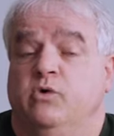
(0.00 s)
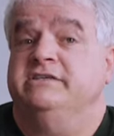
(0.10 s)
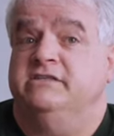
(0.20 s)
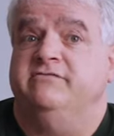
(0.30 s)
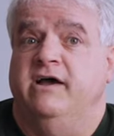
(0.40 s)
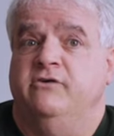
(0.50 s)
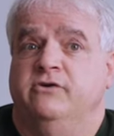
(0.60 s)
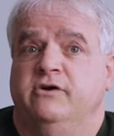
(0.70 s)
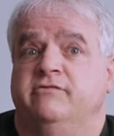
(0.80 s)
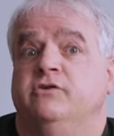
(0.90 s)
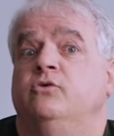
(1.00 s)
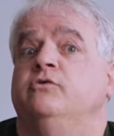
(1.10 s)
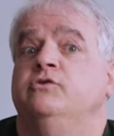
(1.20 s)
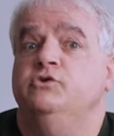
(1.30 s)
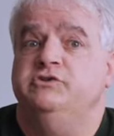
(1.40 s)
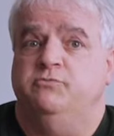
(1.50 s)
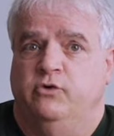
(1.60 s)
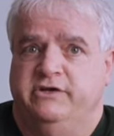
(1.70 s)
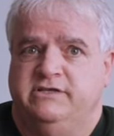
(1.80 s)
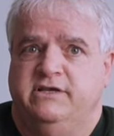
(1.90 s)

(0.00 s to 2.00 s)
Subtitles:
was the founder of the old Newsboys.